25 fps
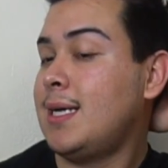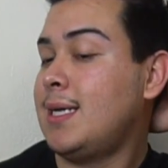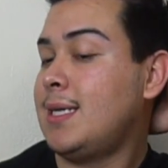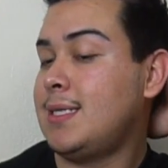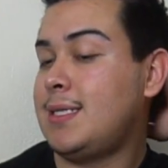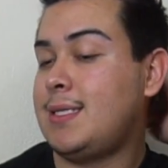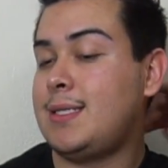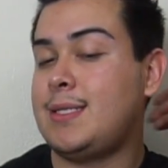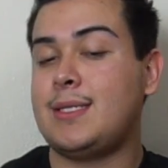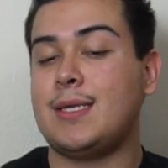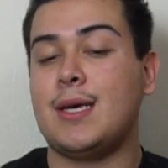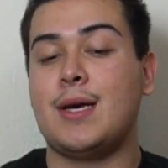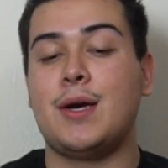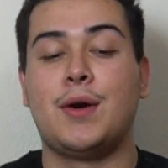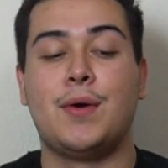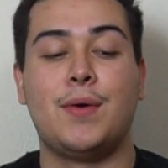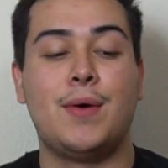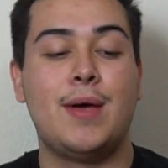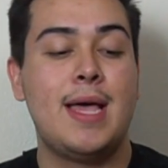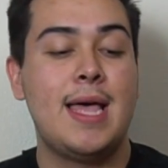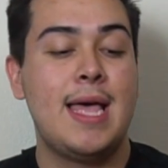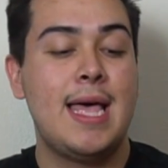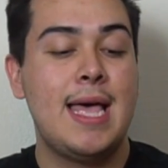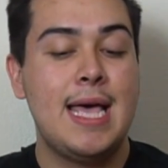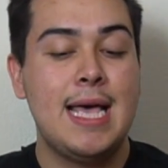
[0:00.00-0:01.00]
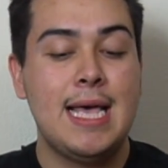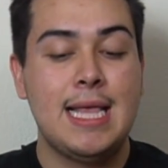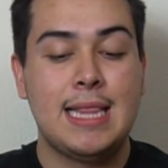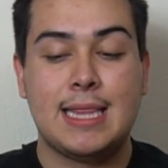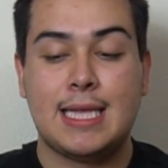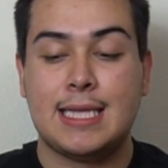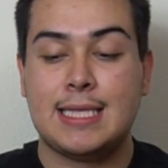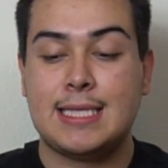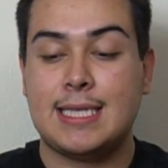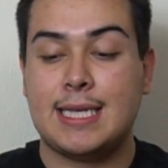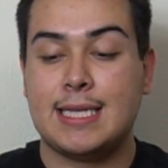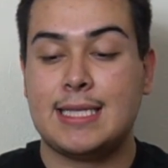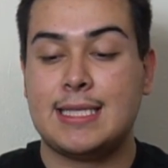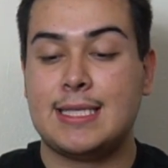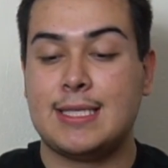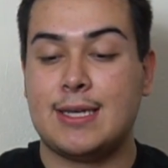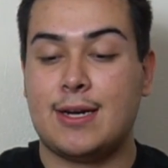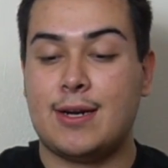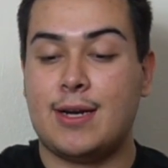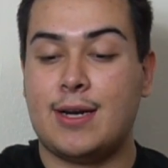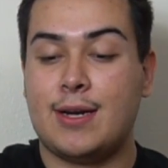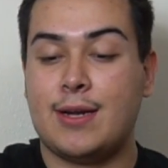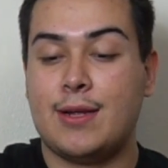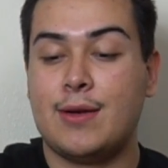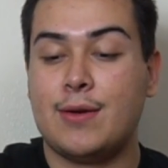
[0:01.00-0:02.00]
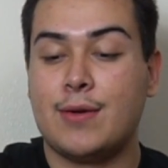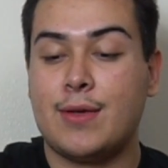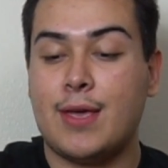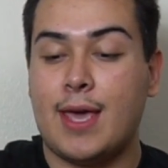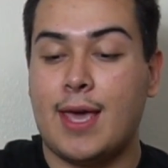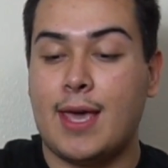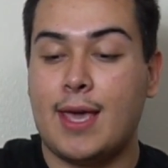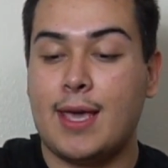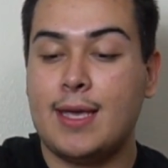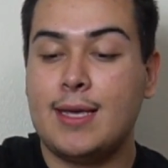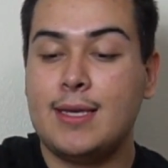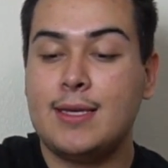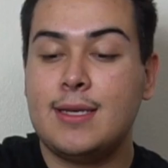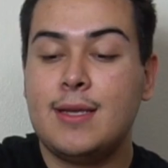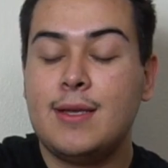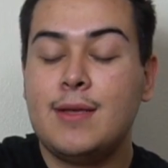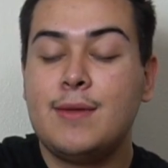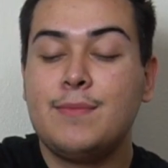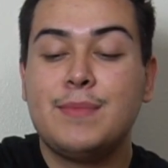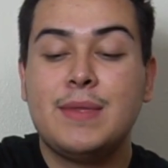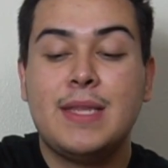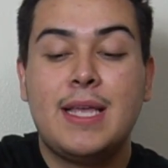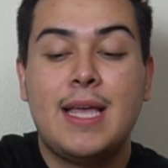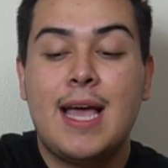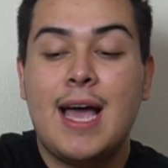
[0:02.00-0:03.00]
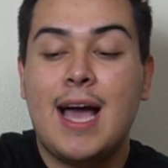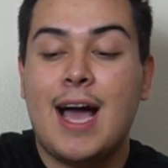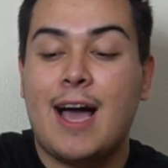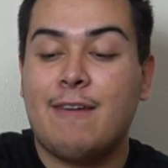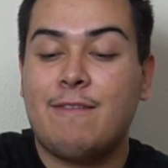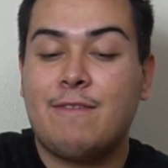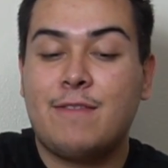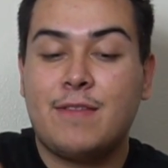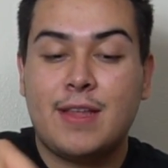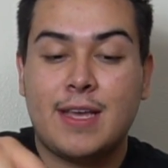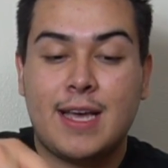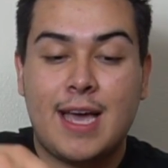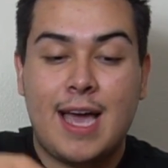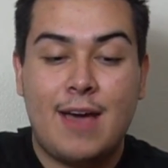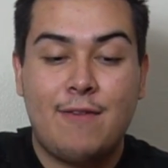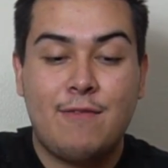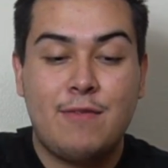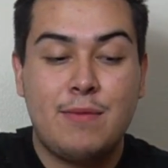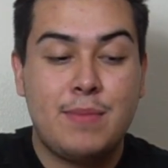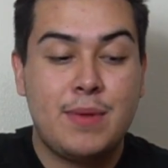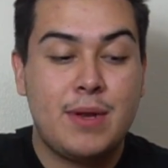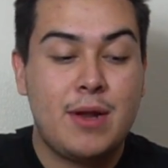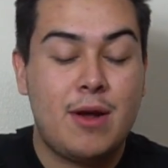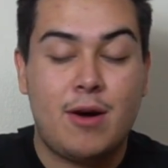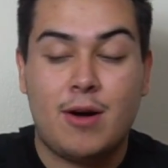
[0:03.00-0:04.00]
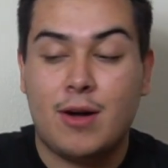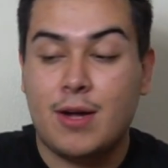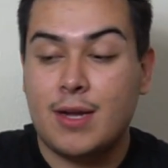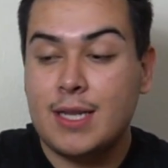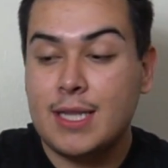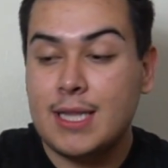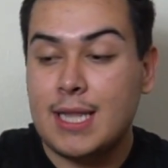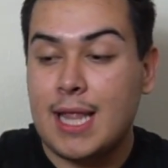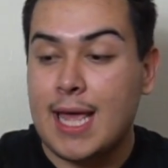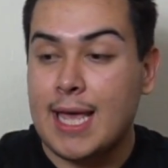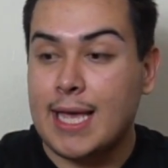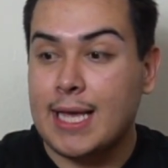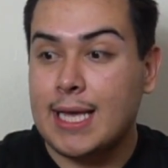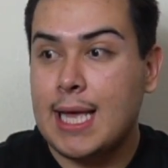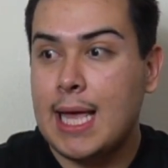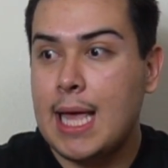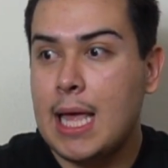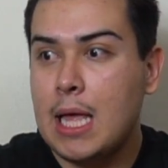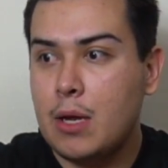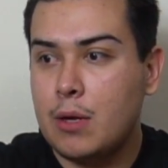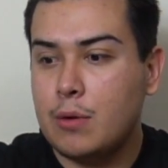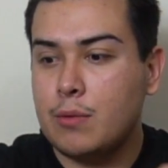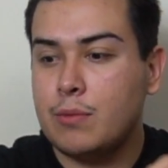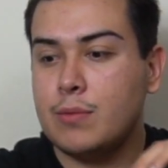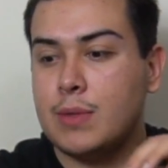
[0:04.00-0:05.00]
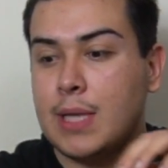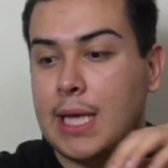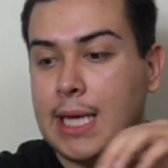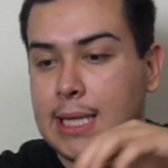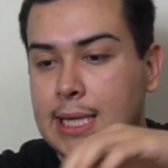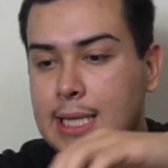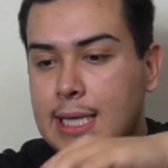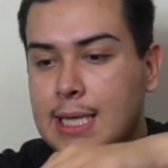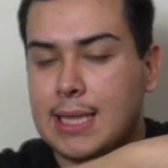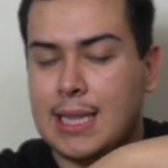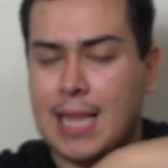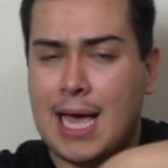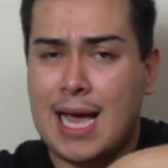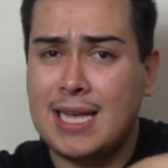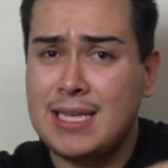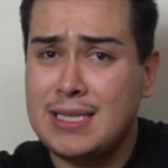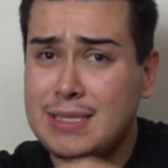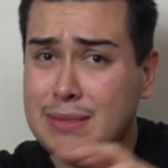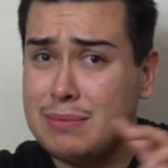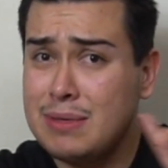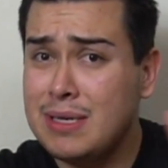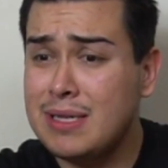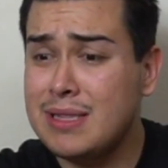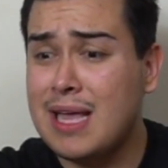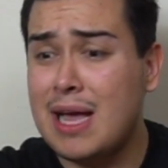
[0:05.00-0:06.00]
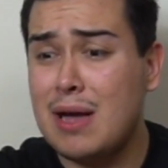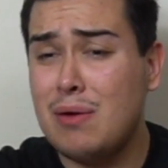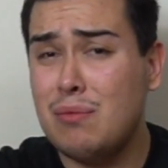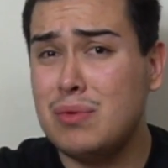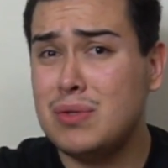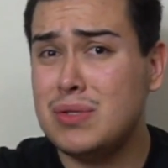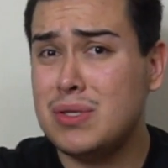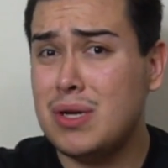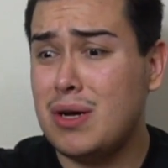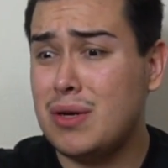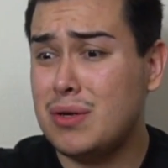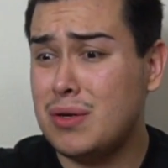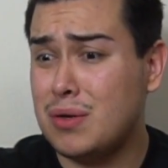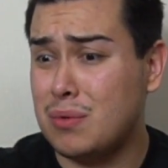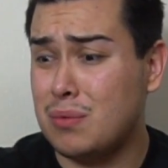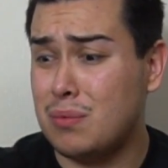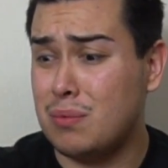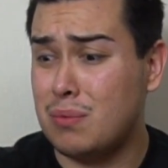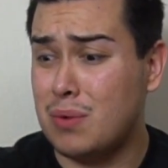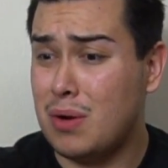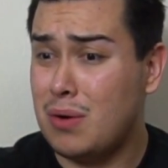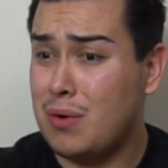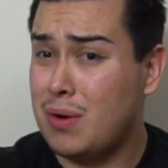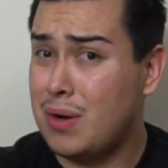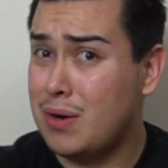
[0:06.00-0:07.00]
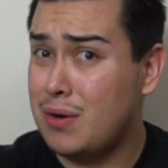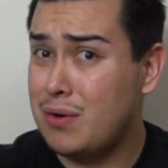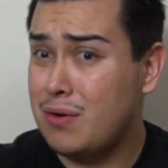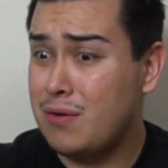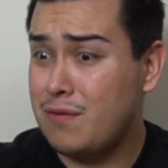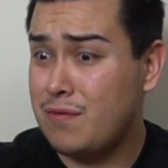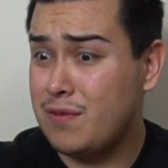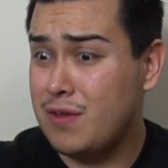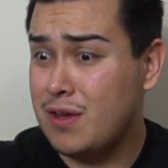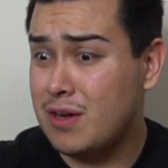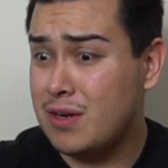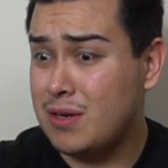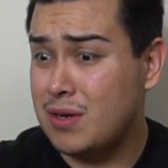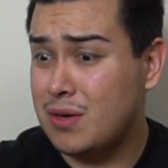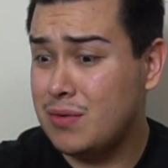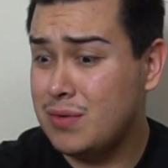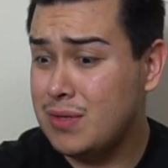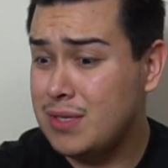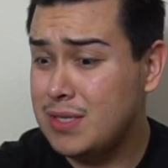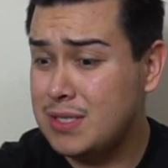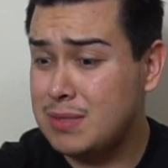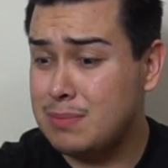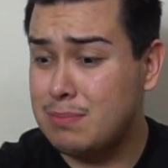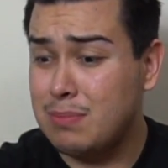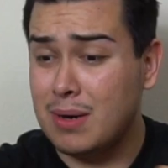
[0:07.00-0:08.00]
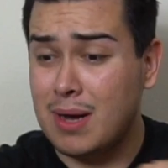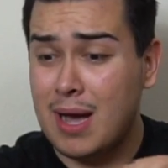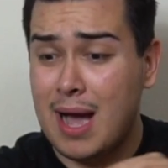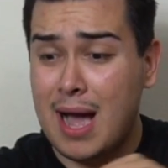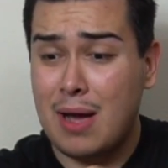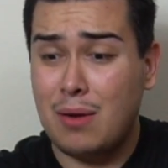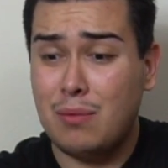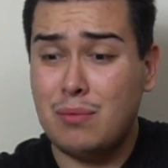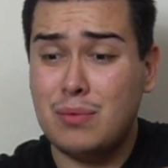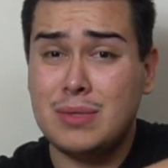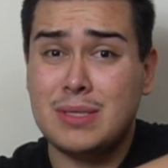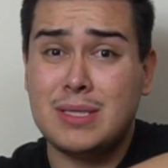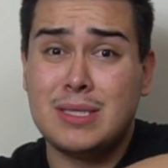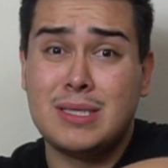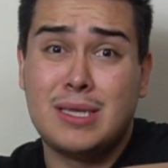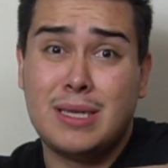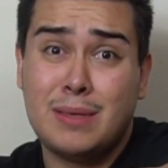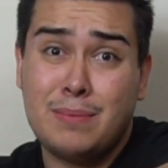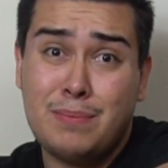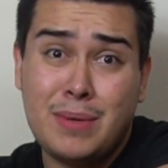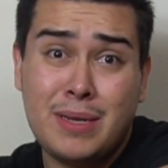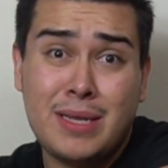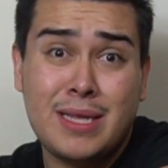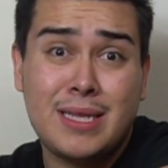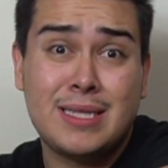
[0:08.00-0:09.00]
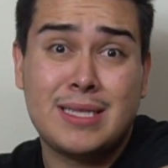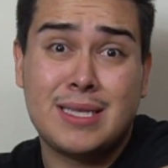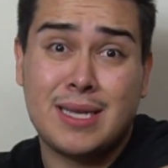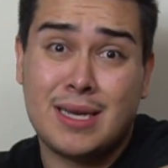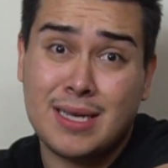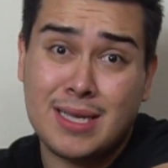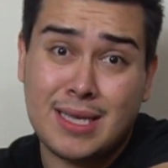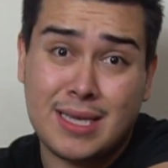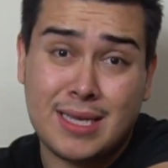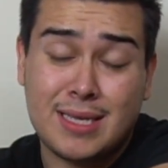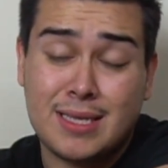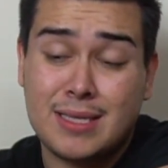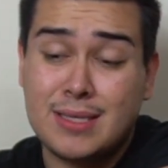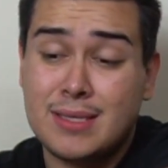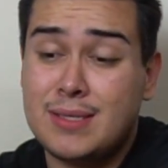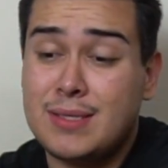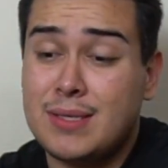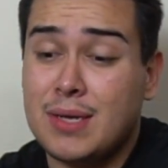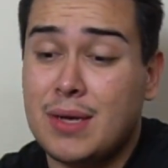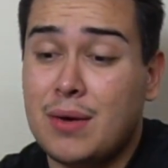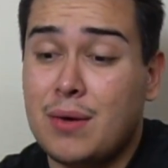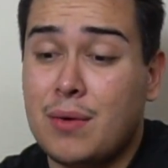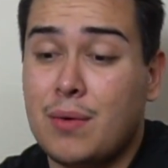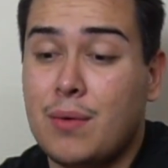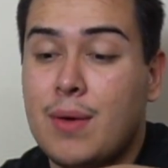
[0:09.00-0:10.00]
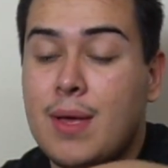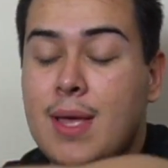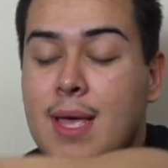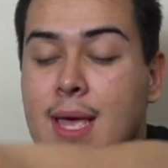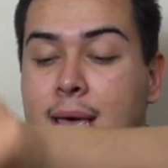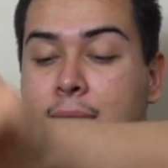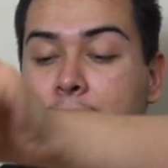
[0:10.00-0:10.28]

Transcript: So let's get started, okay? I feel like I haven't been on like lately. Last month I was on a roll. I don't know if y'all noticed, but I was dipping and dunking. So,